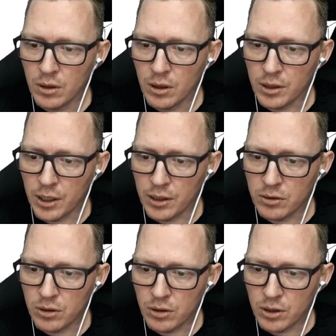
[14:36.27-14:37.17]
And then as
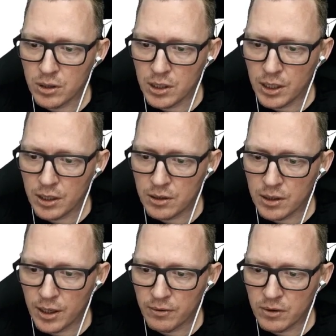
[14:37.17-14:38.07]
you can see, it
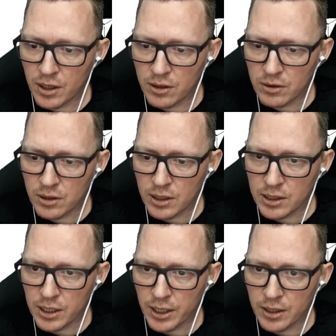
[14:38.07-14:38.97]
saves as
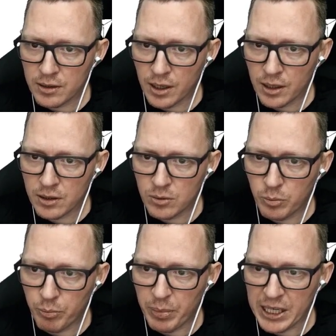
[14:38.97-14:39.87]
J S X
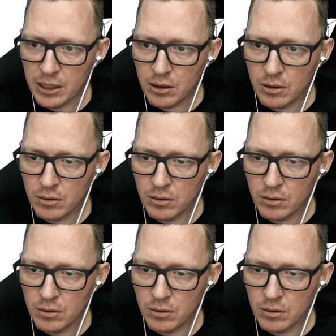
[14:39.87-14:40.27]
bin.